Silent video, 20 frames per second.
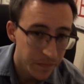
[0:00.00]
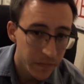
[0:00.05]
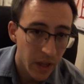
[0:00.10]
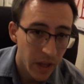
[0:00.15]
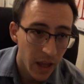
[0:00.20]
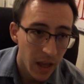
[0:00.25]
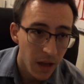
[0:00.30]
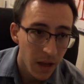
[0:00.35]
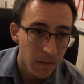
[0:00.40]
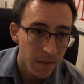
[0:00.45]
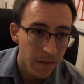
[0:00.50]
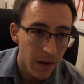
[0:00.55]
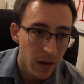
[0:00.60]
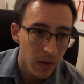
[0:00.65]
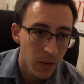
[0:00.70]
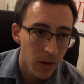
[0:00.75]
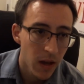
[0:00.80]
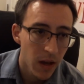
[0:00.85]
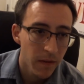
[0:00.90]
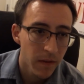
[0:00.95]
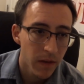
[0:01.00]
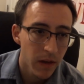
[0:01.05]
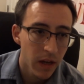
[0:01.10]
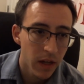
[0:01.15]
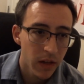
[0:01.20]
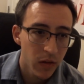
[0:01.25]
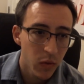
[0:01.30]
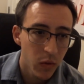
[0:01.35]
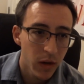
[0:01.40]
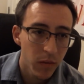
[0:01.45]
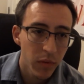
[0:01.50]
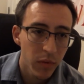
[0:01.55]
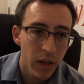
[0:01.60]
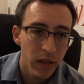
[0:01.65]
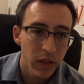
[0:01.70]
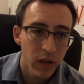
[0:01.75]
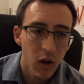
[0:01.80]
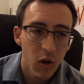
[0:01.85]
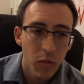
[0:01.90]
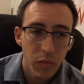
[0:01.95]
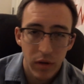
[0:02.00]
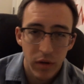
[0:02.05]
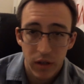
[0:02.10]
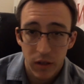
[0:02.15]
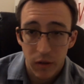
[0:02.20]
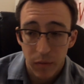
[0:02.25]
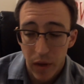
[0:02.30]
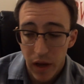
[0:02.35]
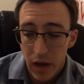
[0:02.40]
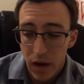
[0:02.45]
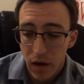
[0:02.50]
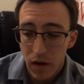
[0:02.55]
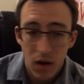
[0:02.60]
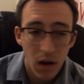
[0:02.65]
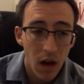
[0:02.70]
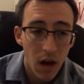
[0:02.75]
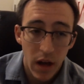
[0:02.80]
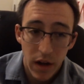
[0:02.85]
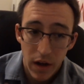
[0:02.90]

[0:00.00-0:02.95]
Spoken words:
And finally, we have Twin Blades of Hope and Despair.